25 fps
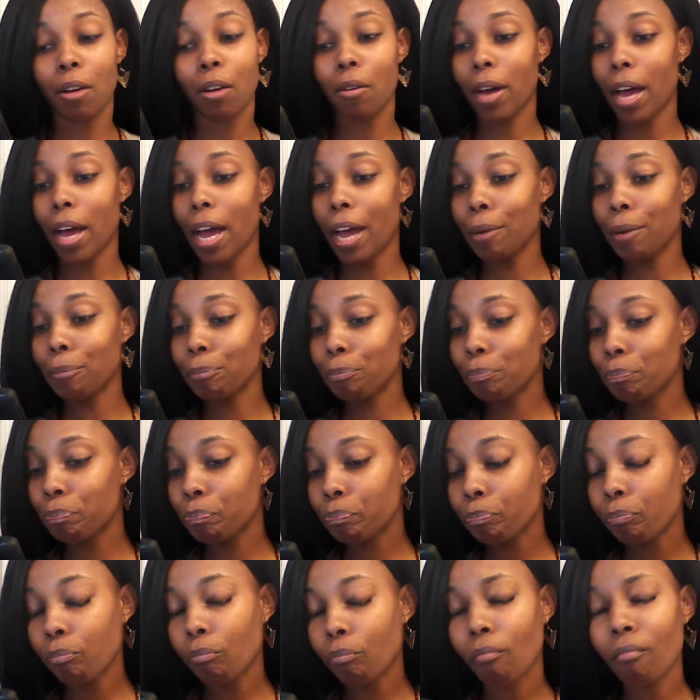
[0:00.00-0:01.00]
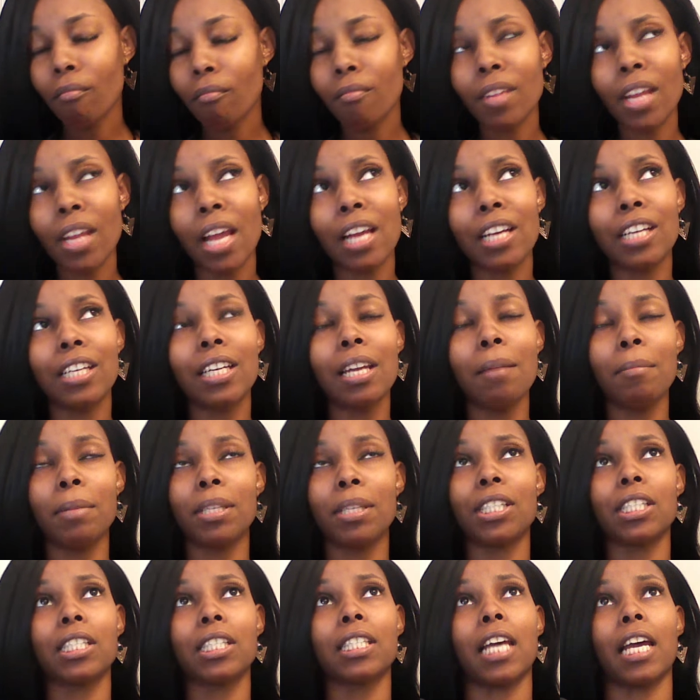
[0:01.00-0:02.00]
Okay let me
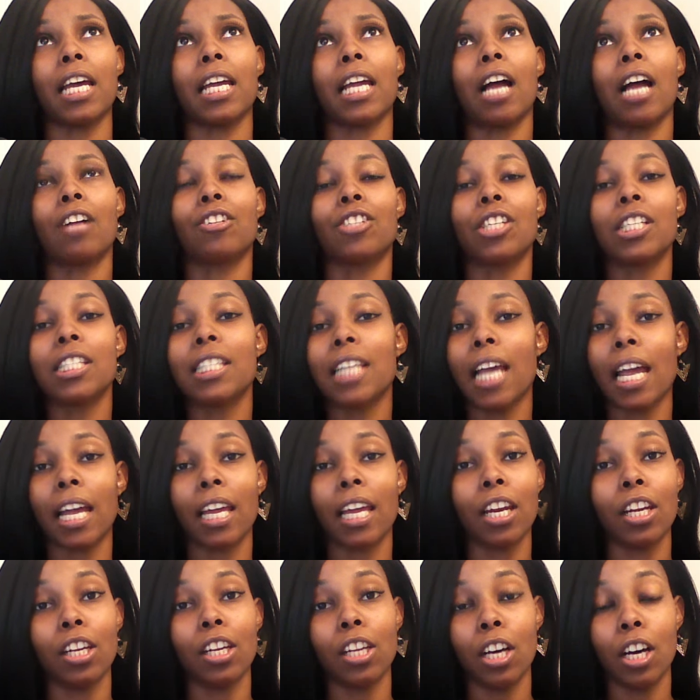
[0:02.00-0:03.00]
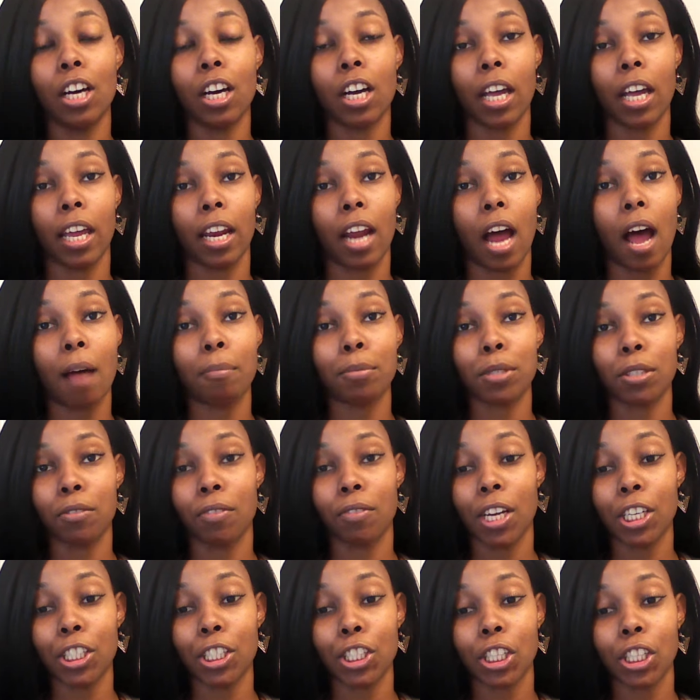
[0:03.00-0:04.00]
just tell y'all, just taking a look and
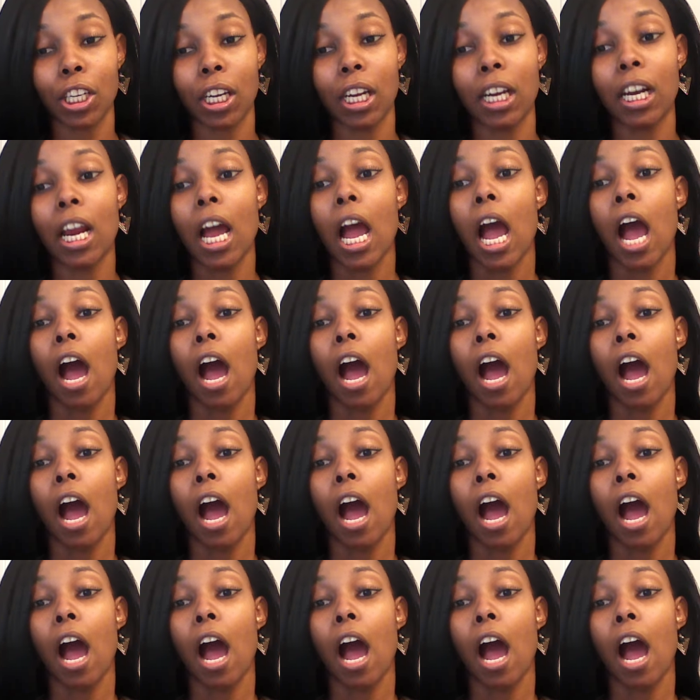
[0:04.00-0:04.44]
observation